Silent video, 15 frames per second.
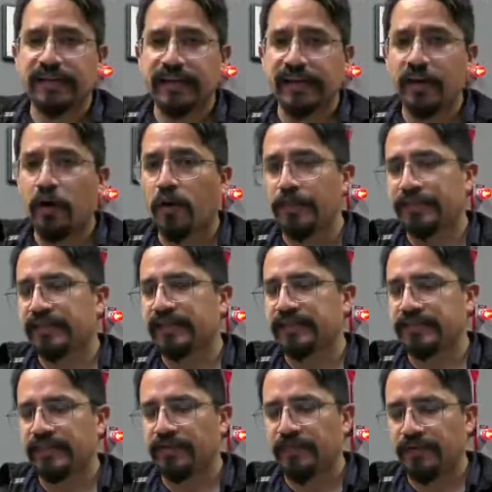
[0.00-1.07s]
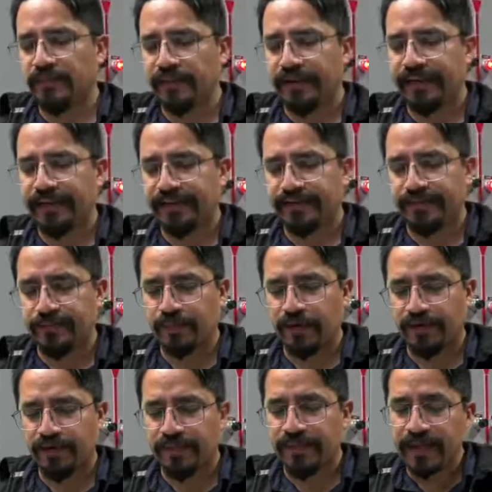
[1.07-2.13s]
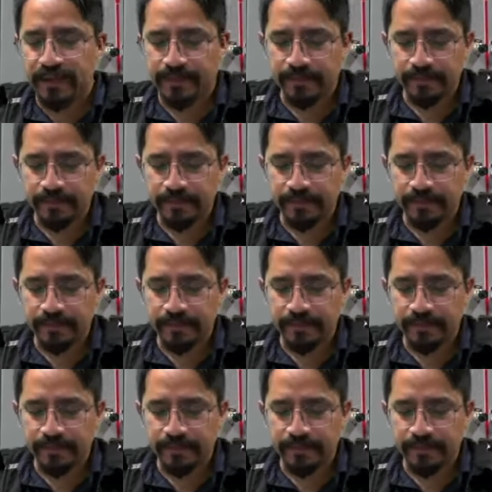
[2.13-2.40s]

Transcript: They open the circuit breakers, both of them.